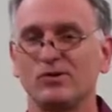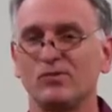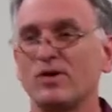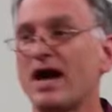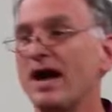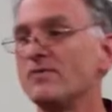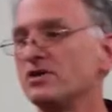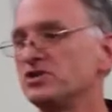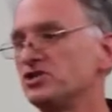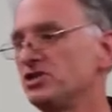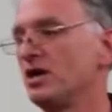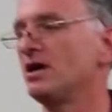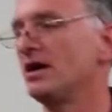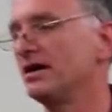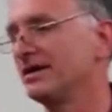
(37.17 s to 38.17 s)
When I was
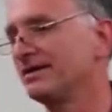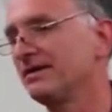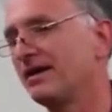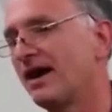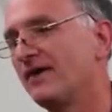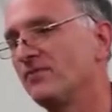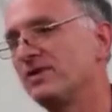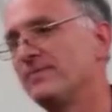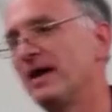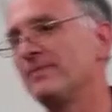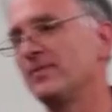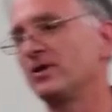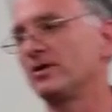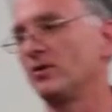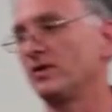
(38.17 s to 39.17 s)
young, I
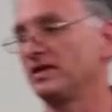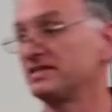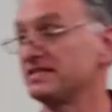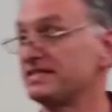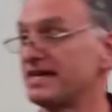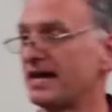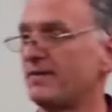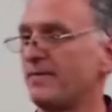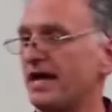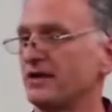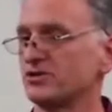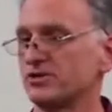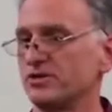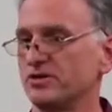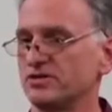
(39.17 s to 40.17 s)
remember going to
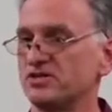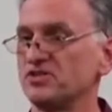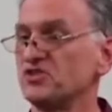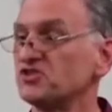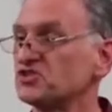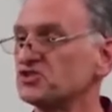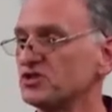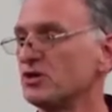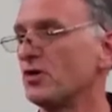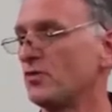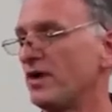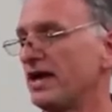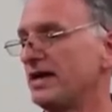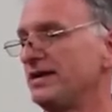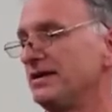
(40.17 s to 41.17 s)
Saddleback Church. This is still
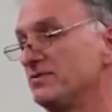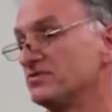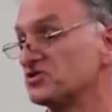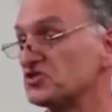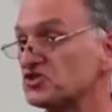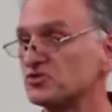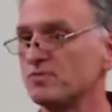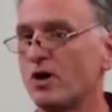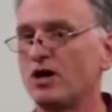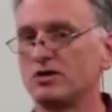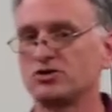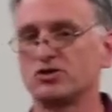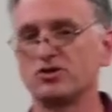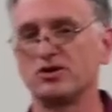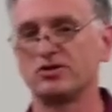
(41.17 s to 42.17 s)
when it was a
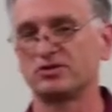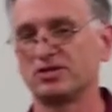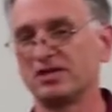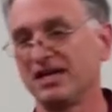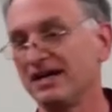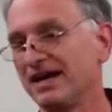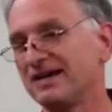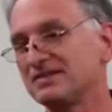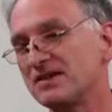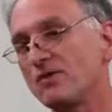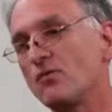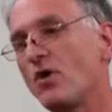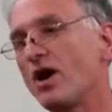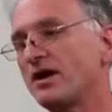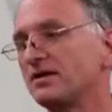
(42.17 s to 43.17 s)
small church. As I
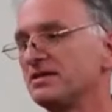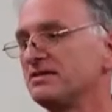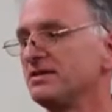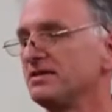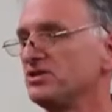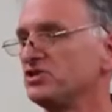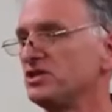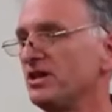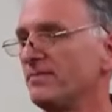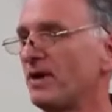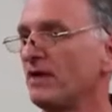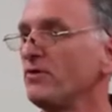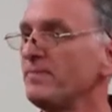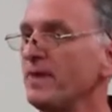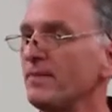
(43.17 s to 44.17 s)
walked into the gym,
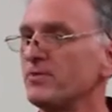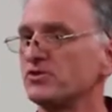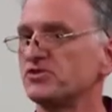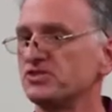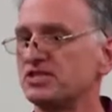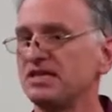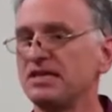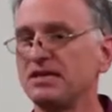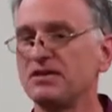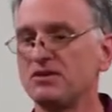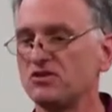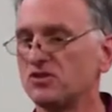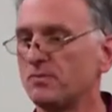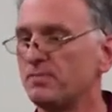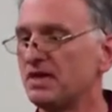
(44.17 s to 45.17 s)
I remember
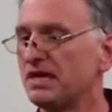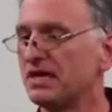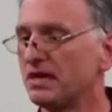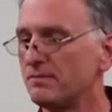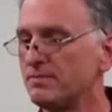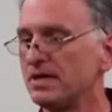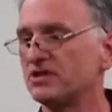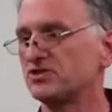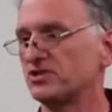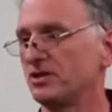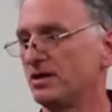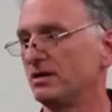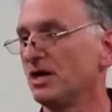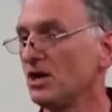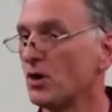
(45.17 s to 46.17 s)
seeing the big
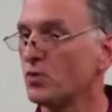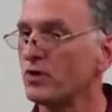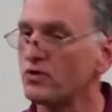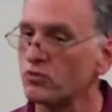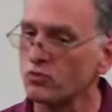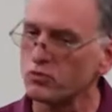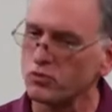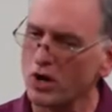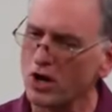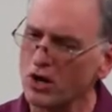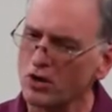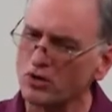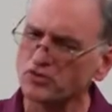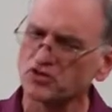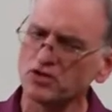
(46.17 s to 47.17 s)
mixer with
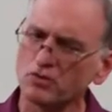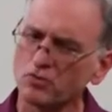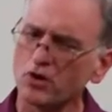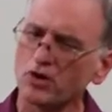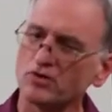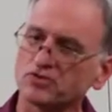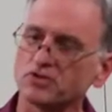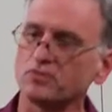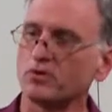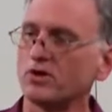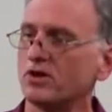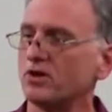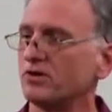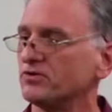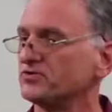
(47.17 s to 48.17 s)
rows and rows and
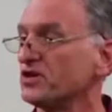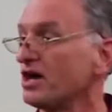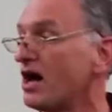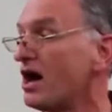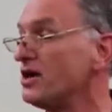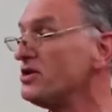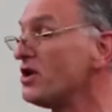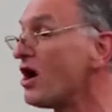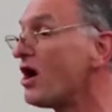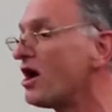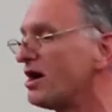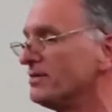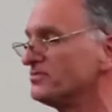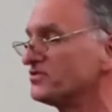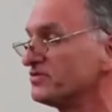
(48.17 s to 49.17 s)
rows of
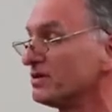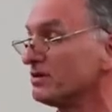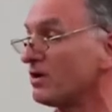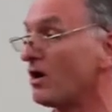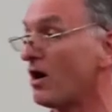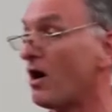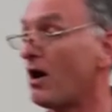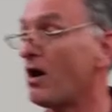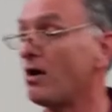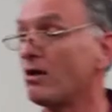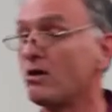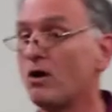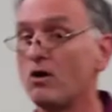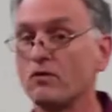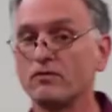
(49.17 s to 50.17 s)
knobs
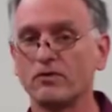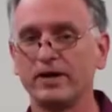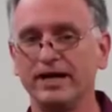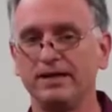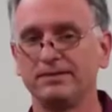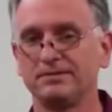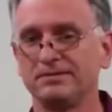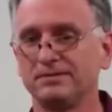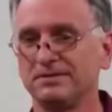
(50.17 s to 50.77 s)
all over it,